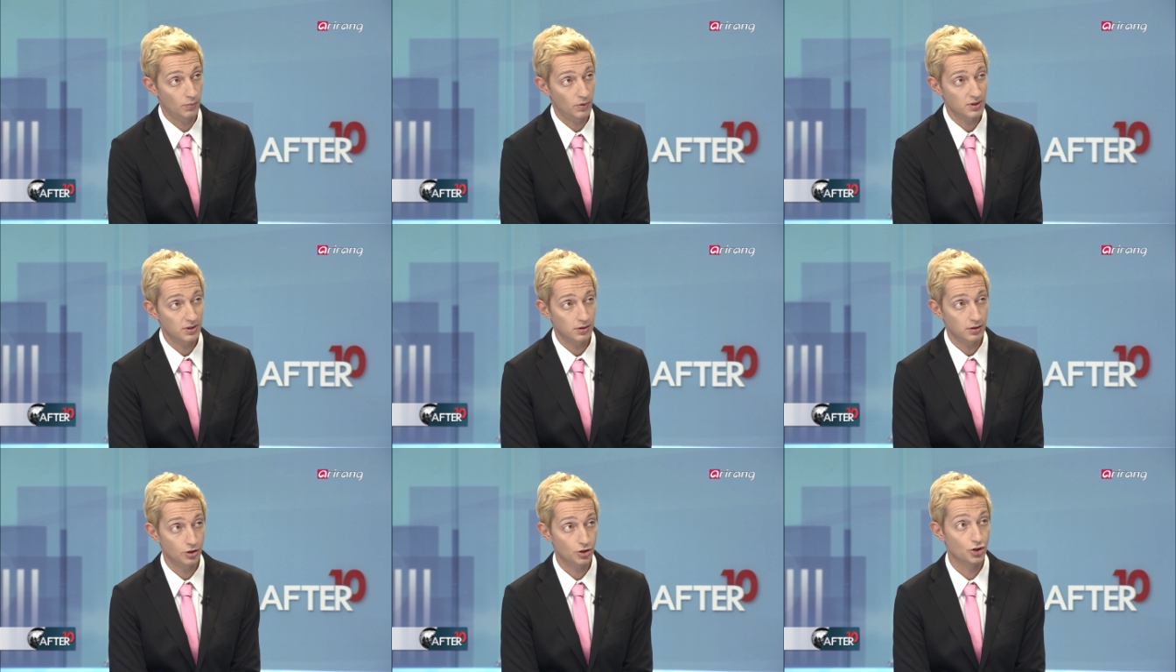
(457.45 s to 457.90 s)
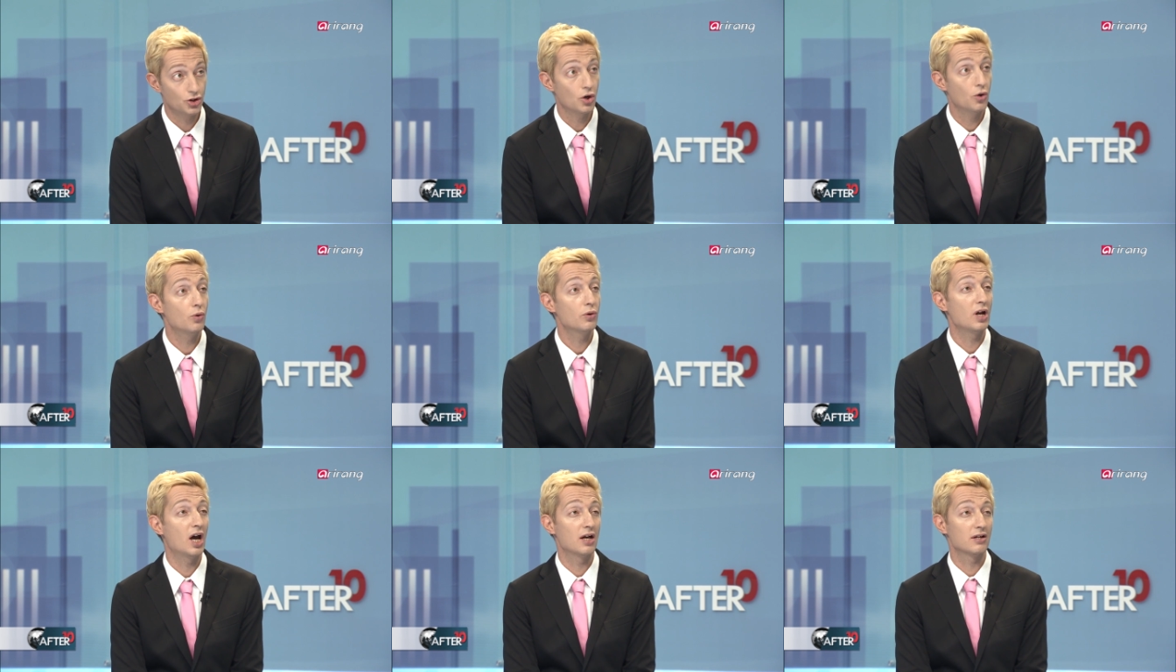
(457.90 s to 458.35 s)
What's the
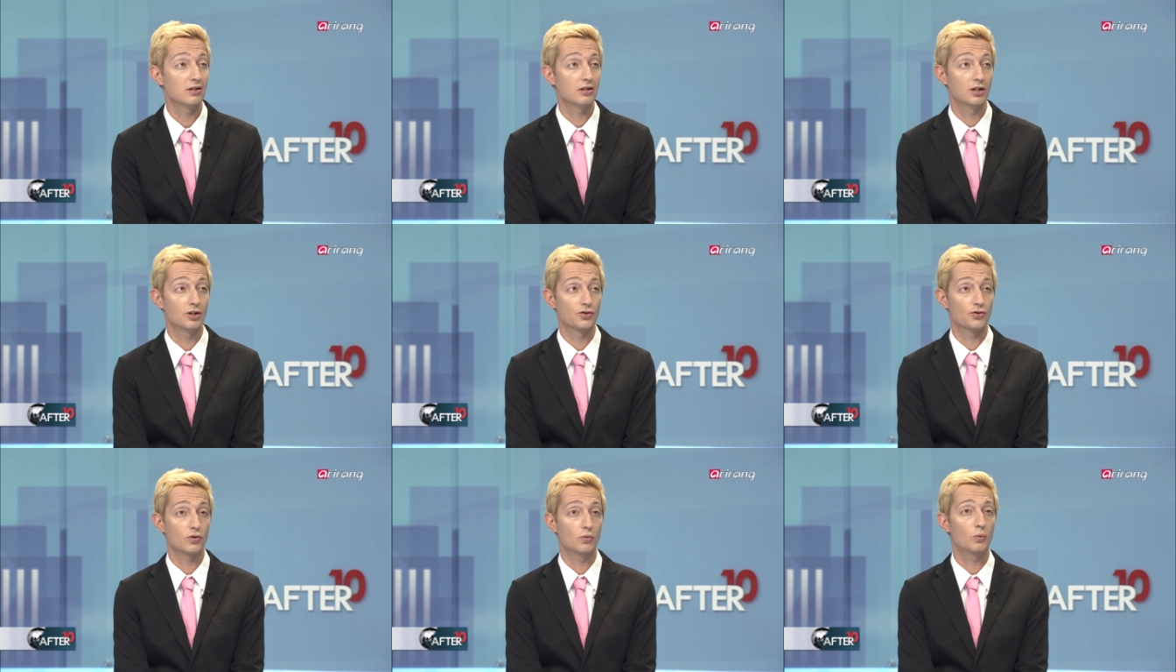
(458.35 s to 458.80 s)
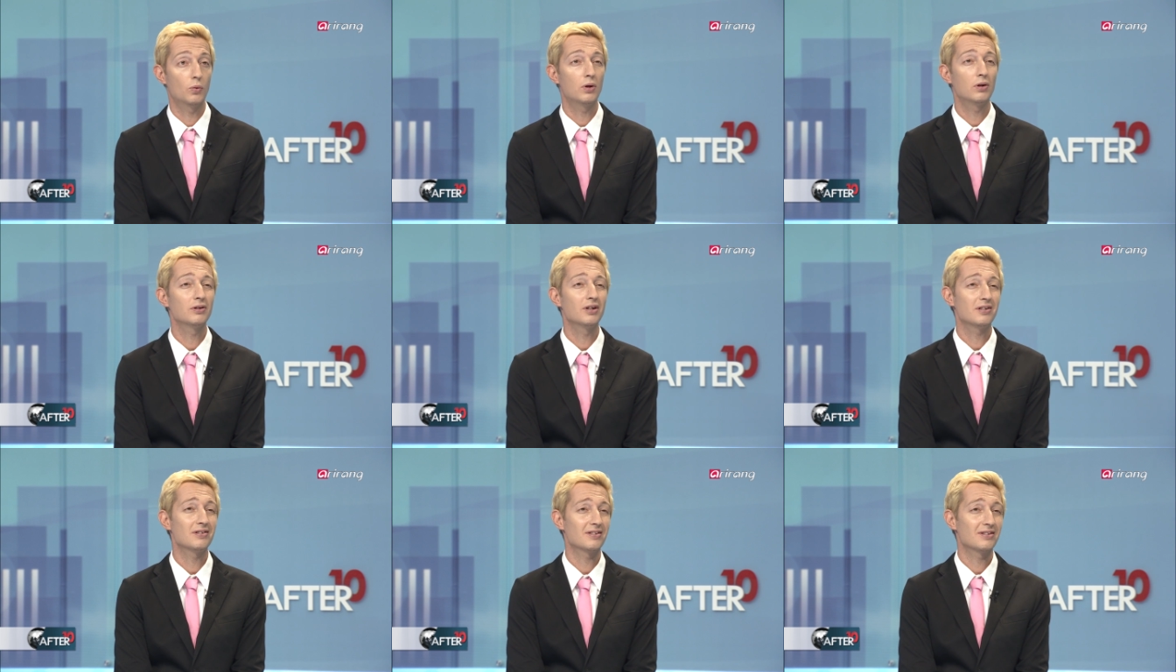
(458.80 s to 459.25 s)
Jonah syndrome? Well,
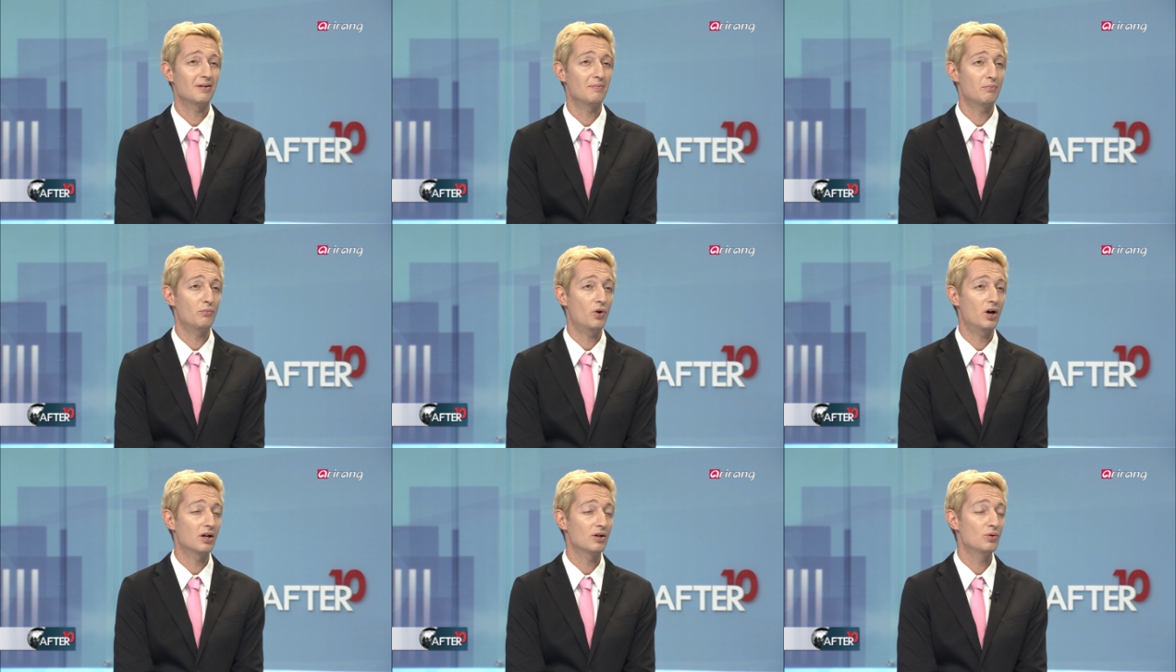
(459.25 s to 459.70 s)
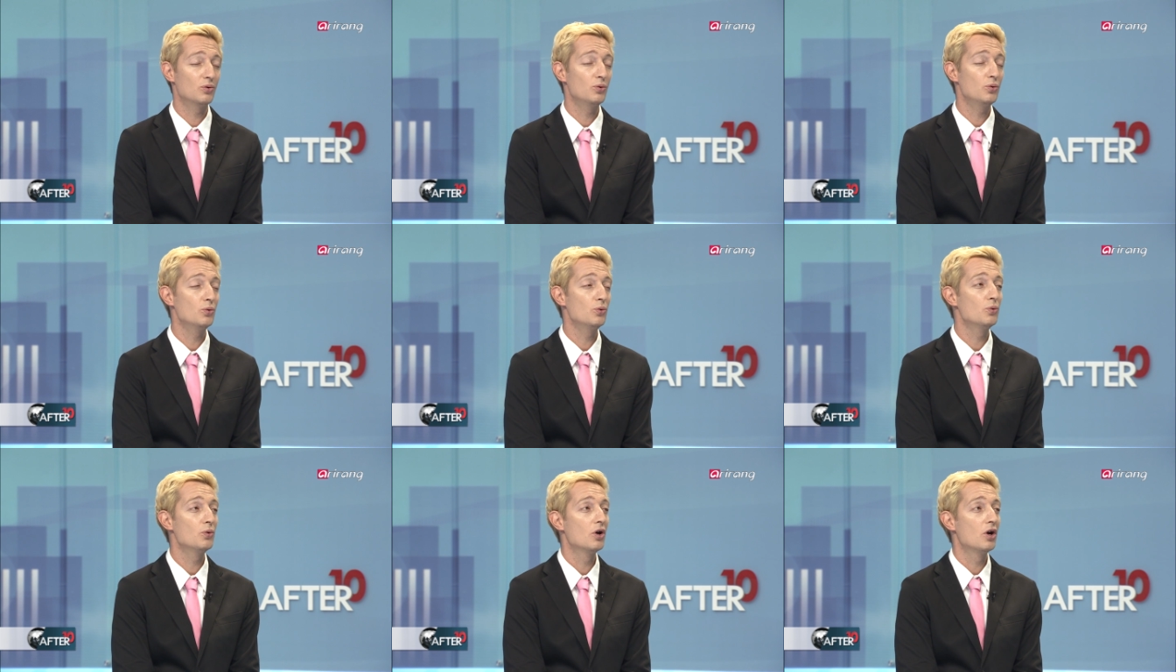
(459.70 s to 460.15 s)
that's someone
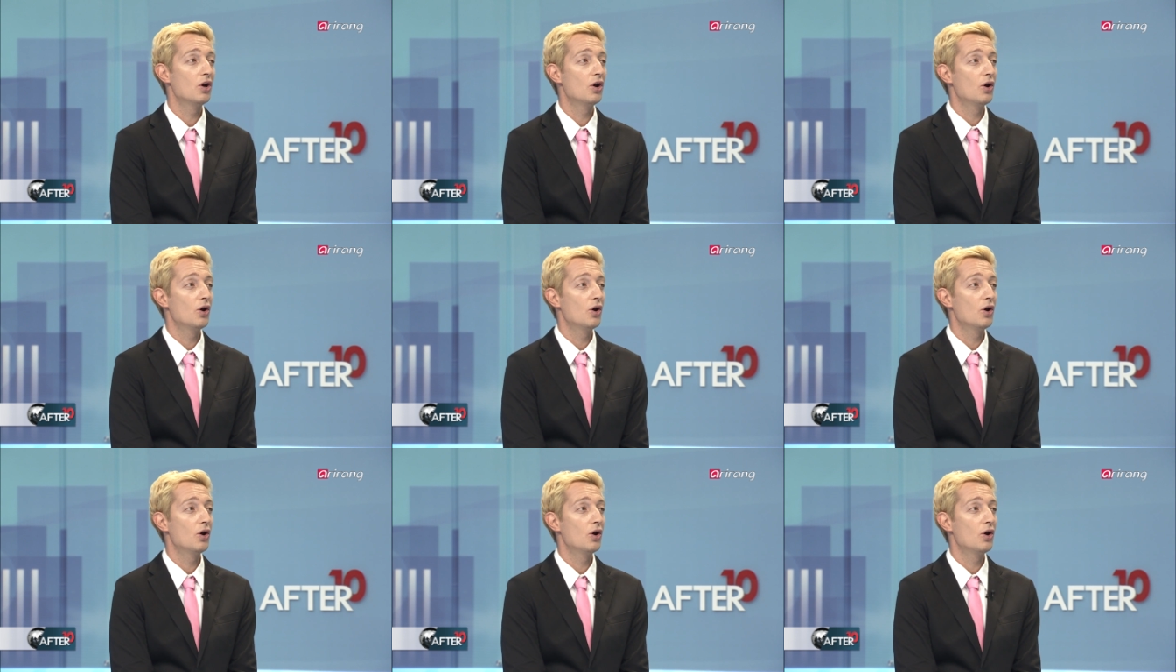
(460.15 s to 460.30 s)
who